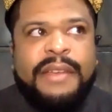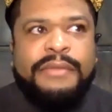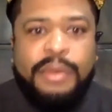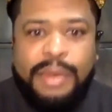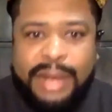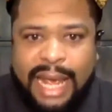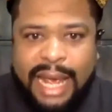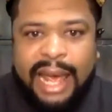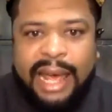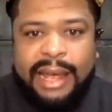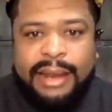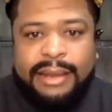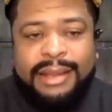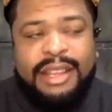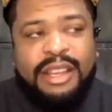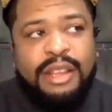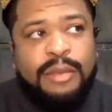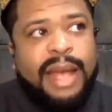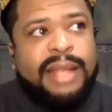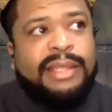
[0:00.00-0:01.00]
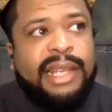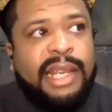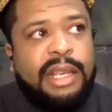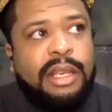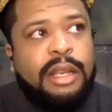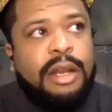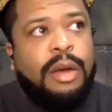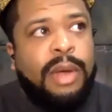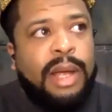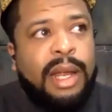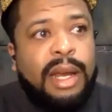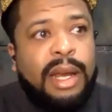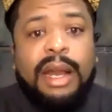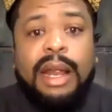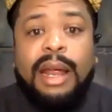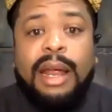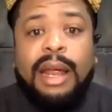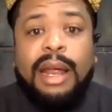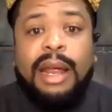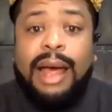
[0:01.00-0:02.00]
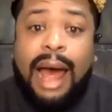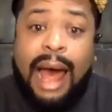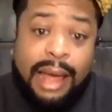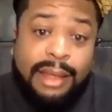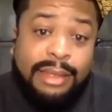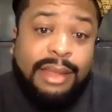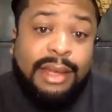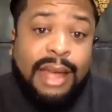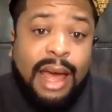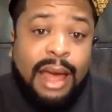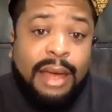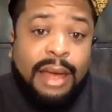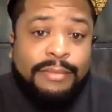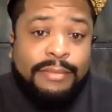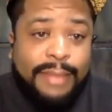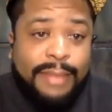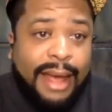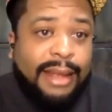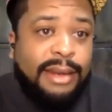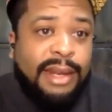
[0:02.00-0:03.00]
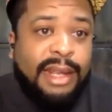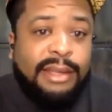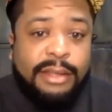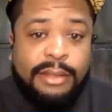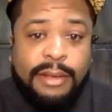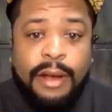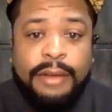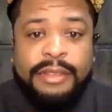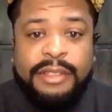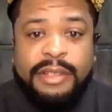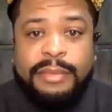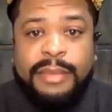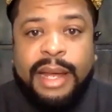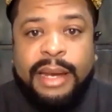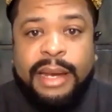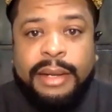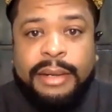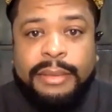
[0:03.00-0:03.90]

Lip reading: you can't, then you might say, you know what? I think I might need to talk to somebody.